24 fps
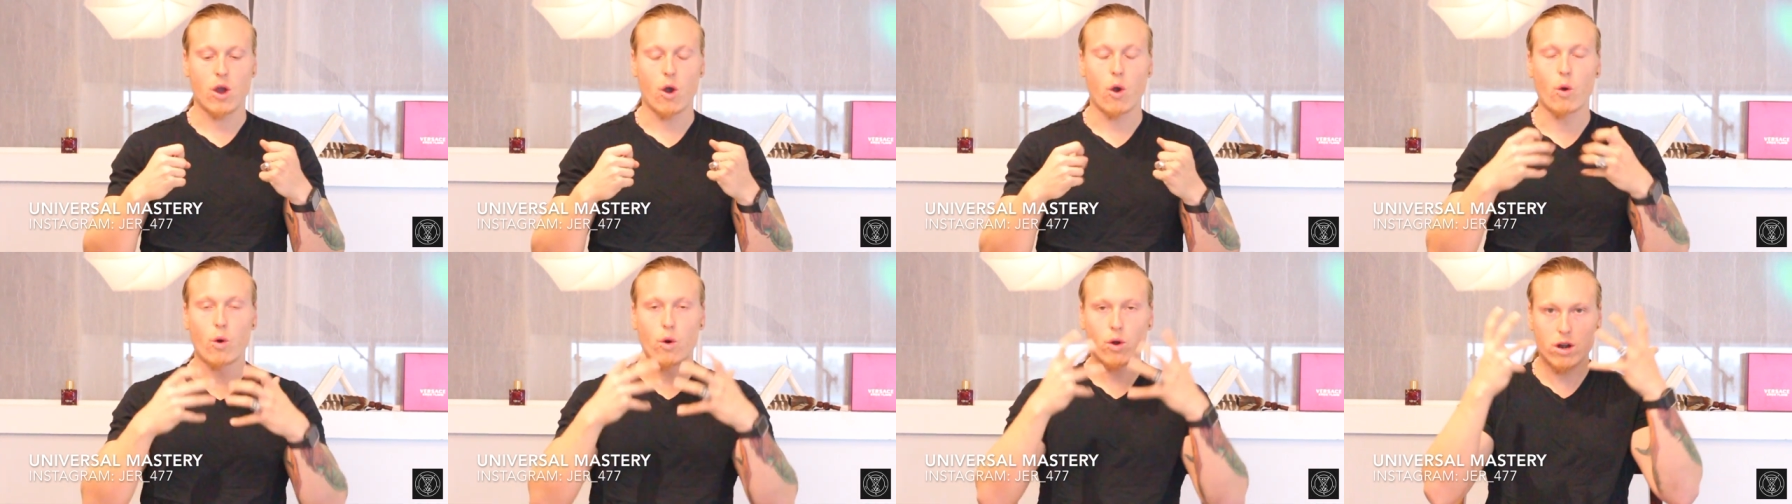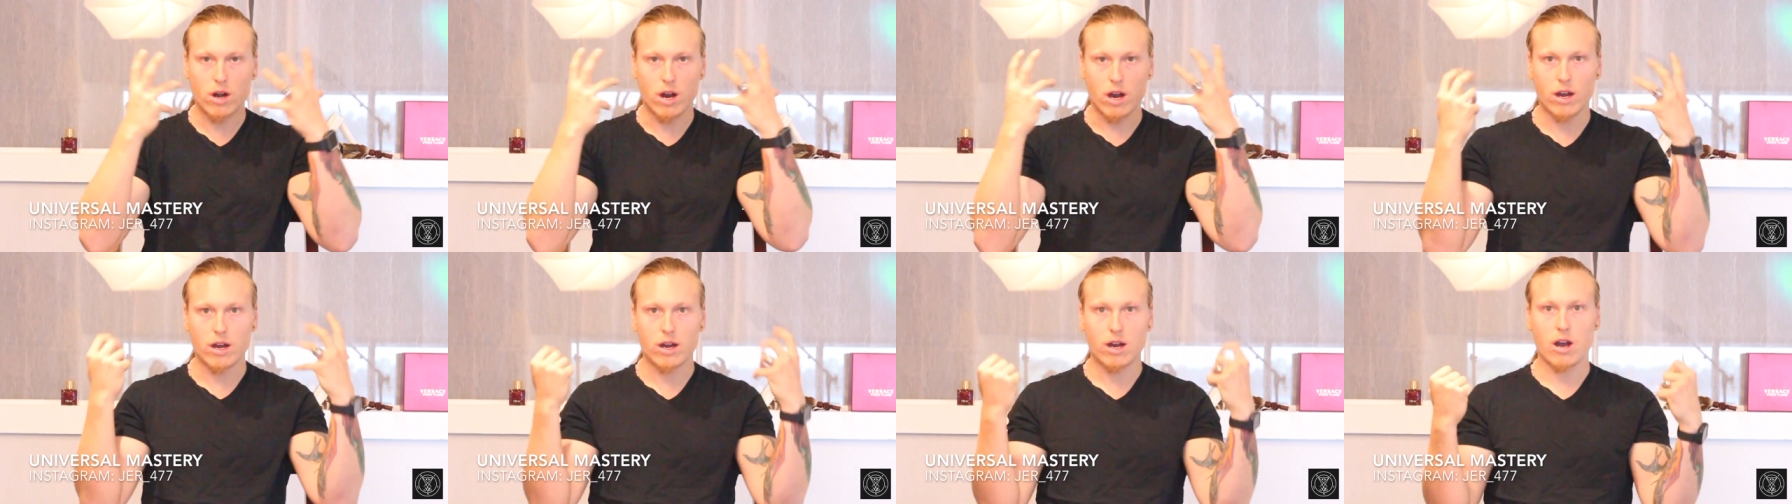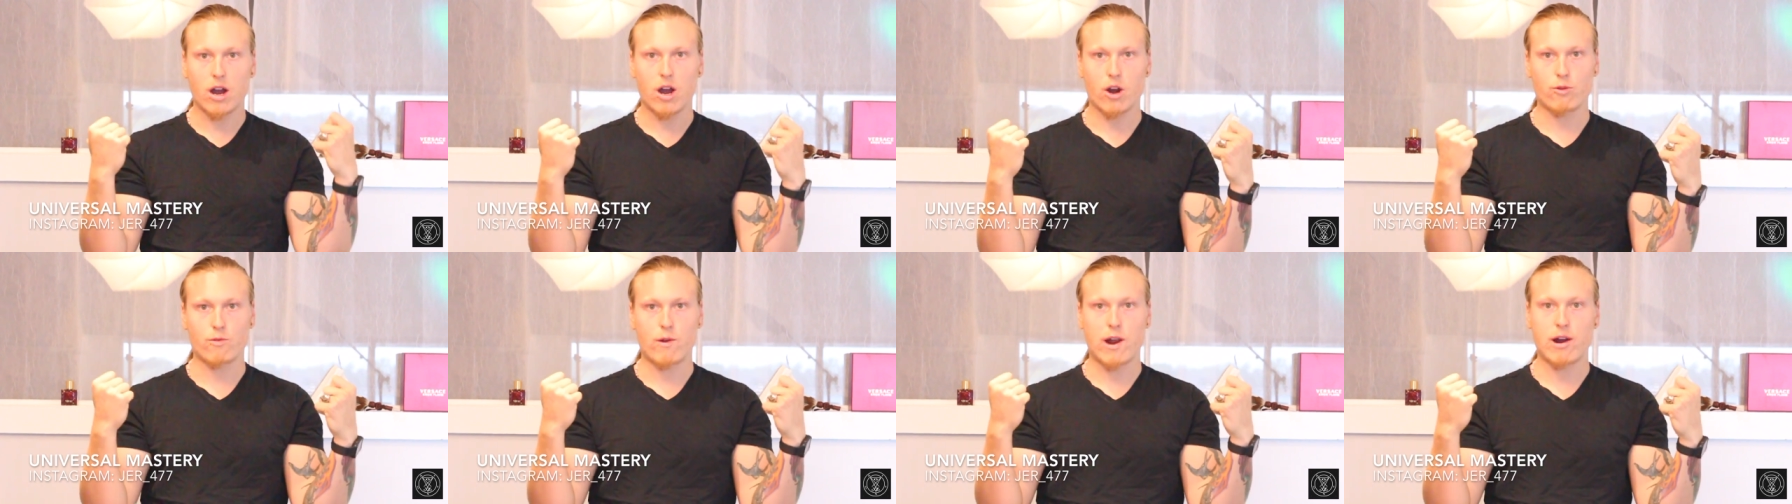
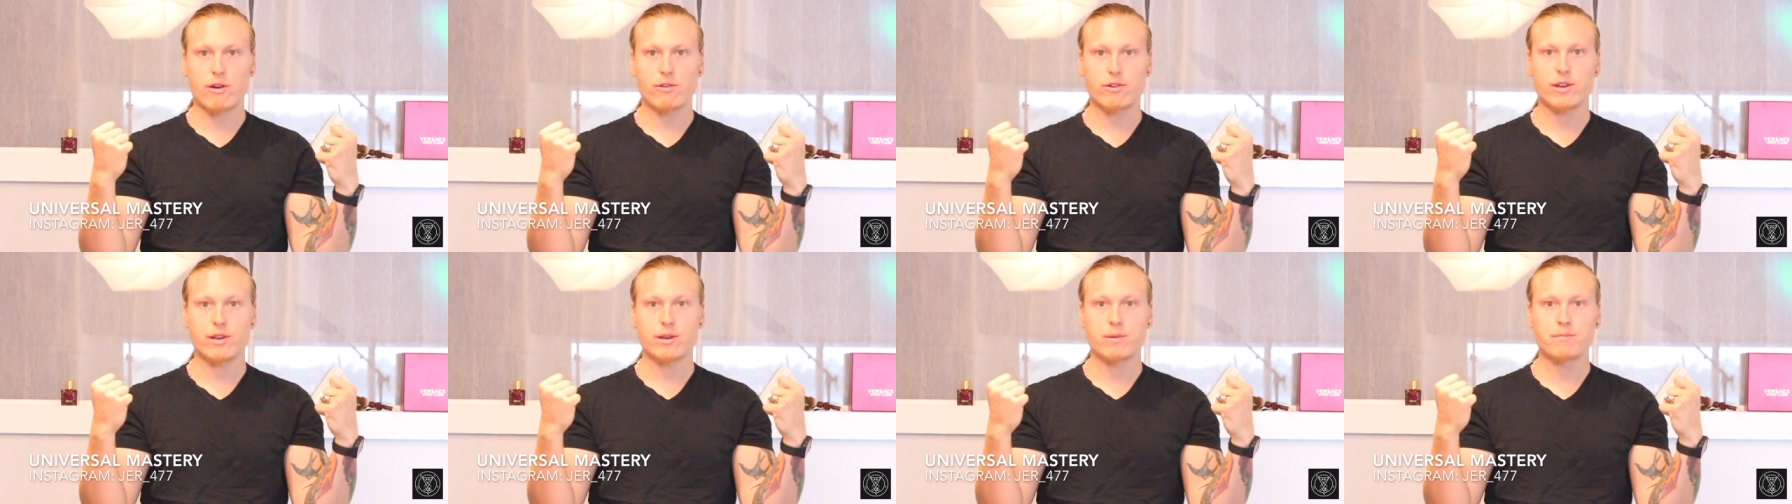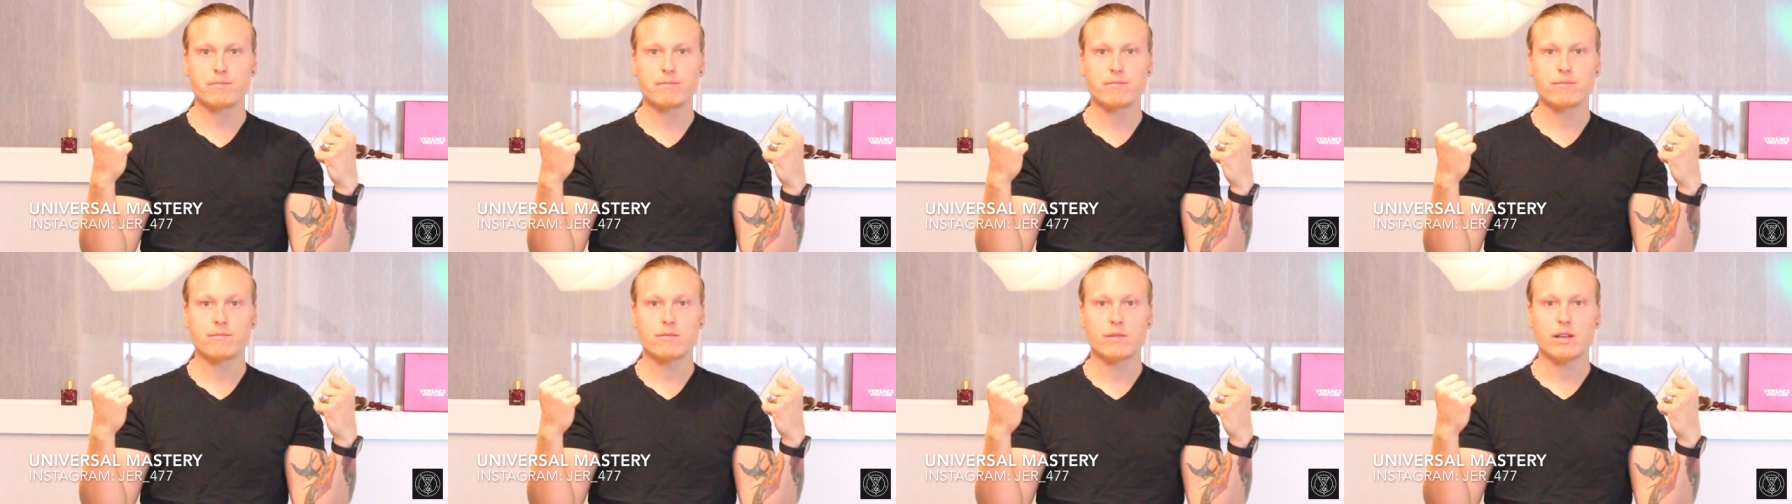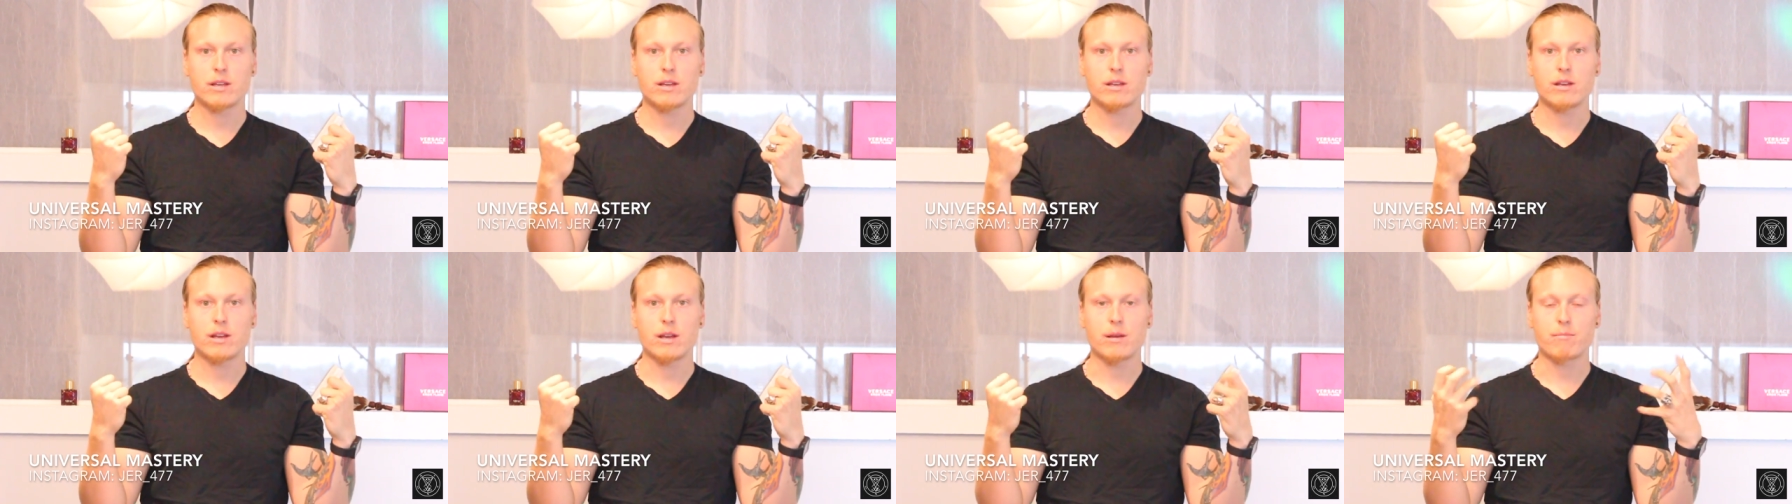aura around him
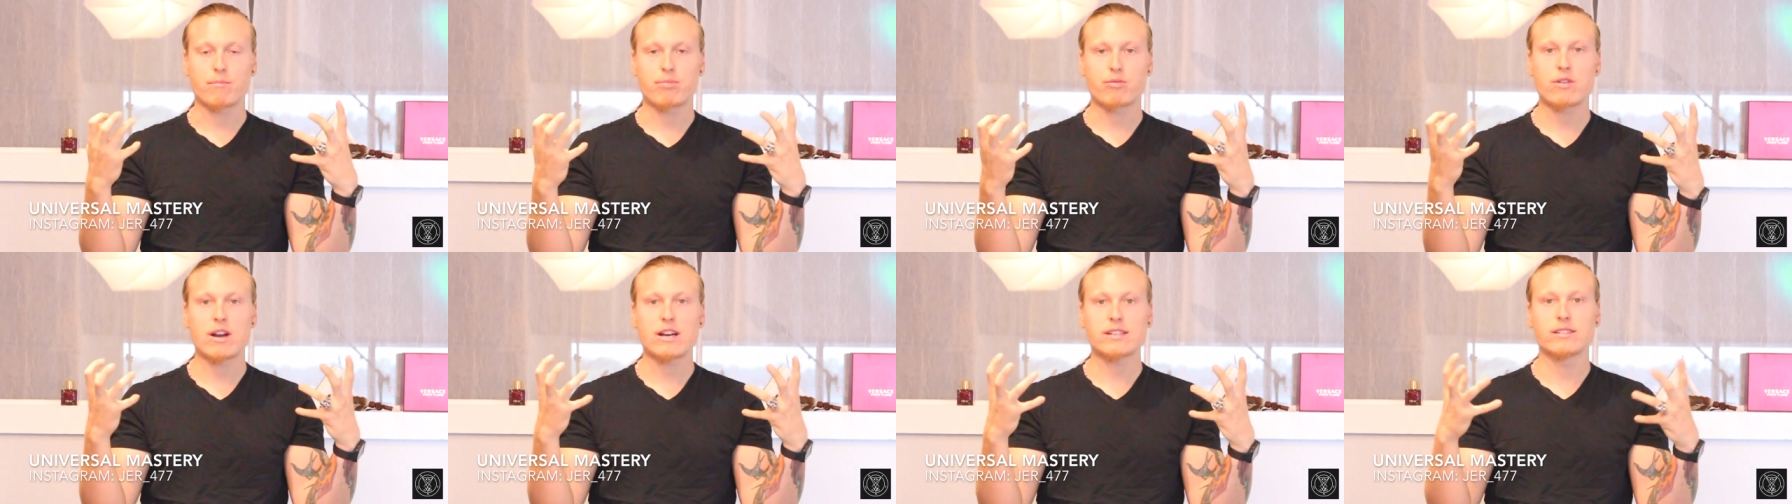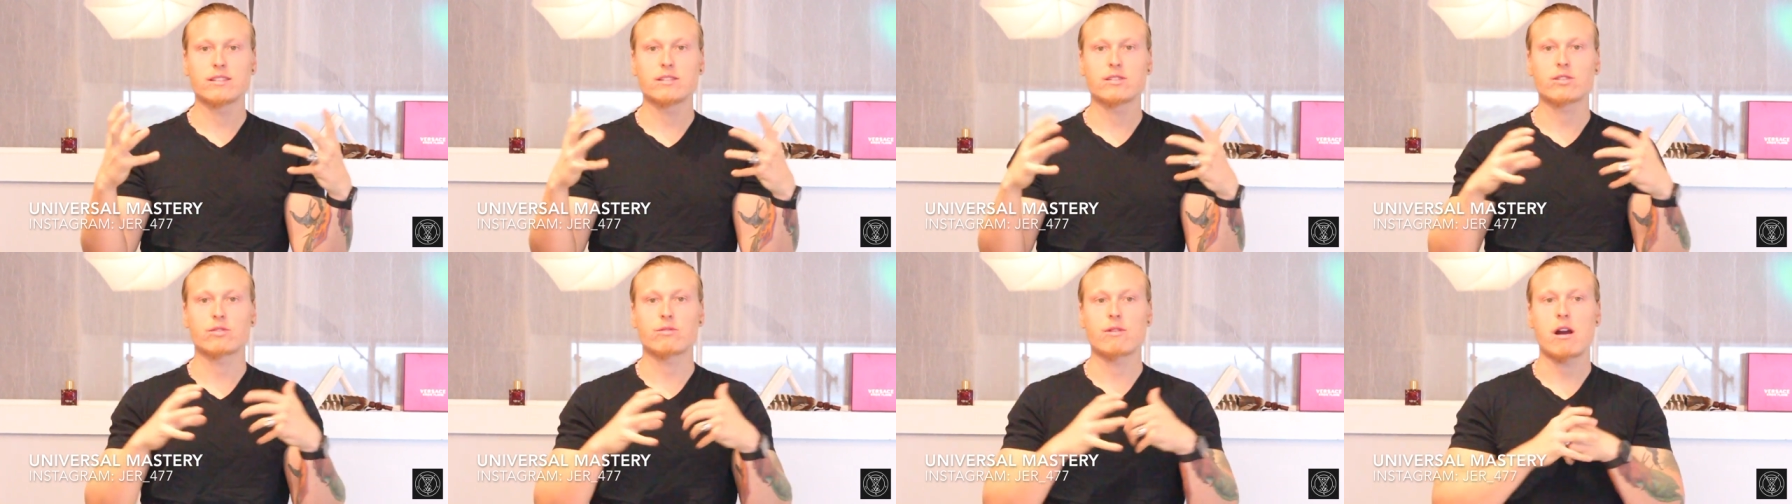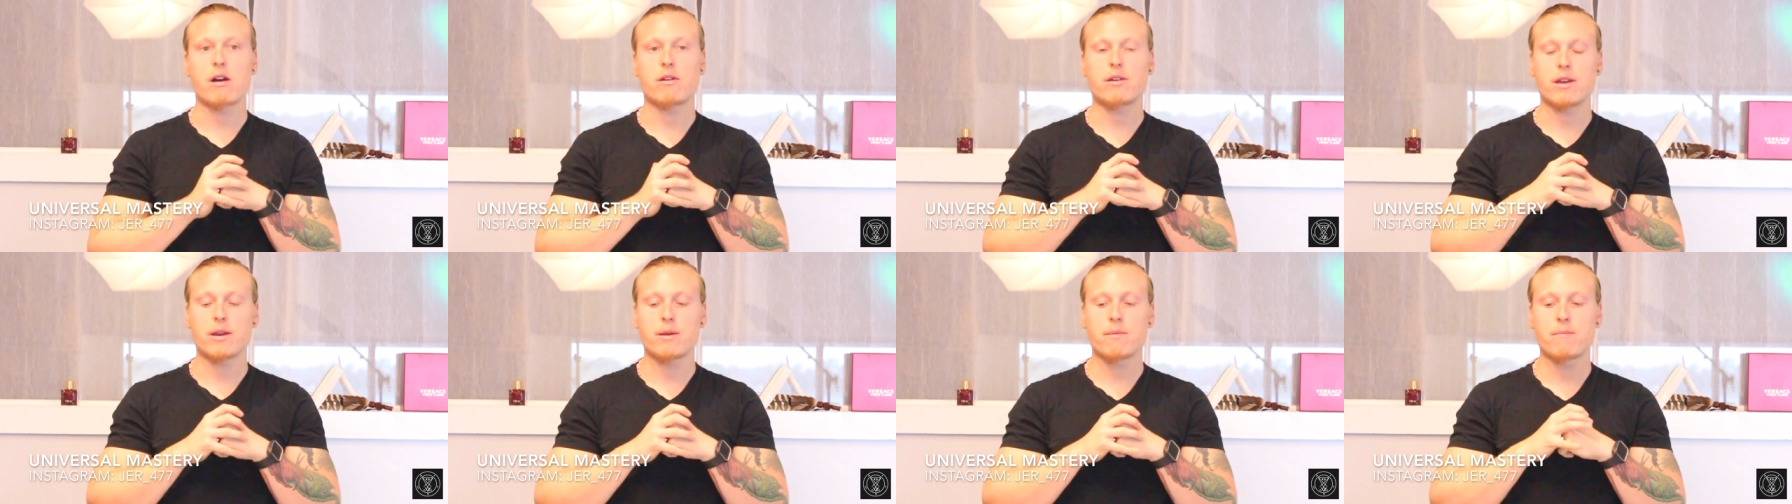and presence
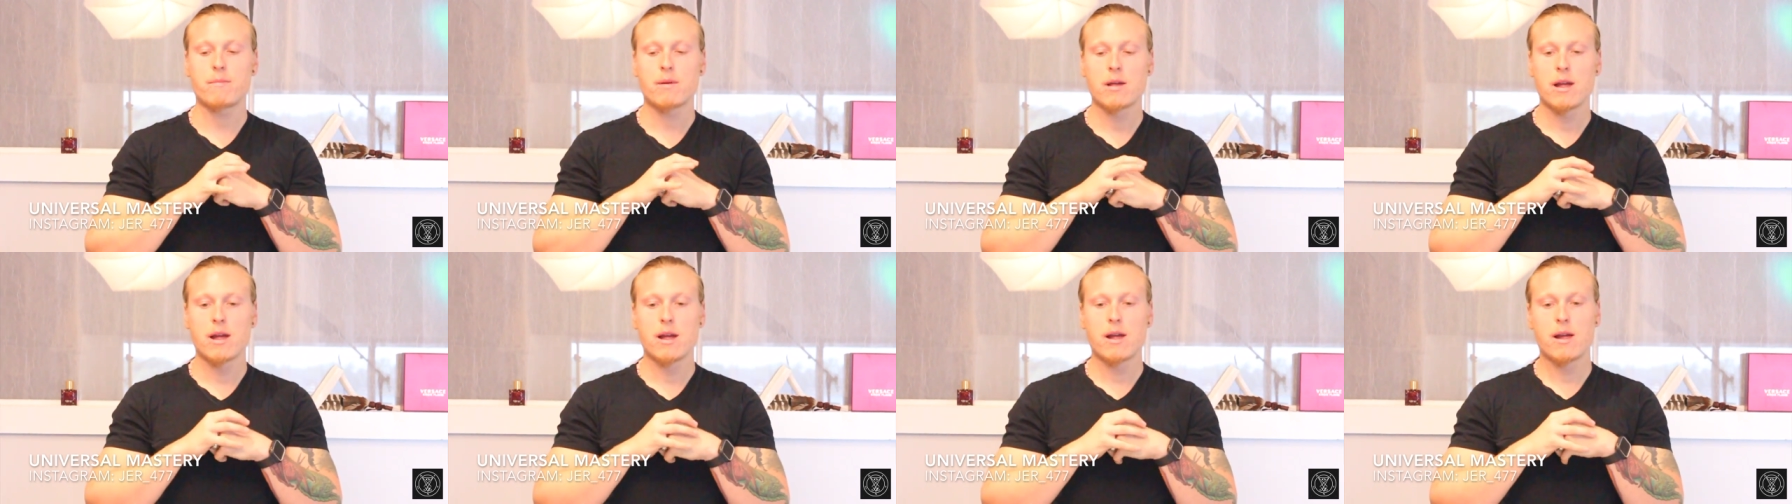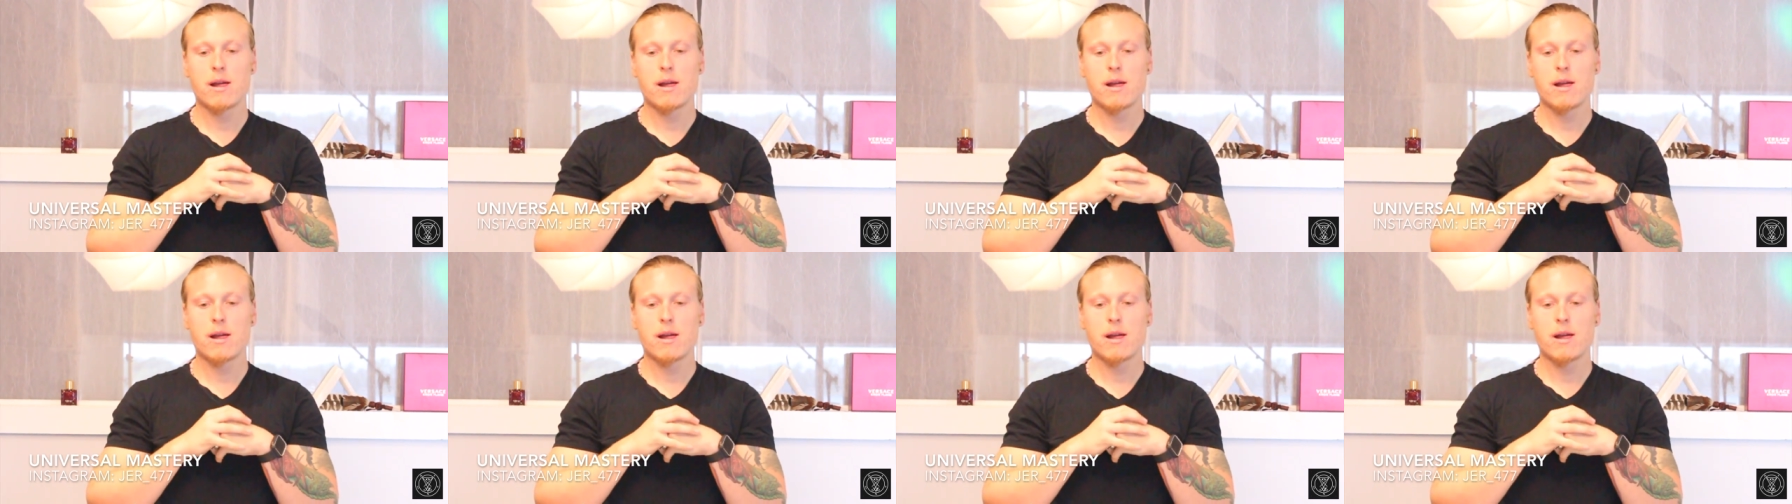around him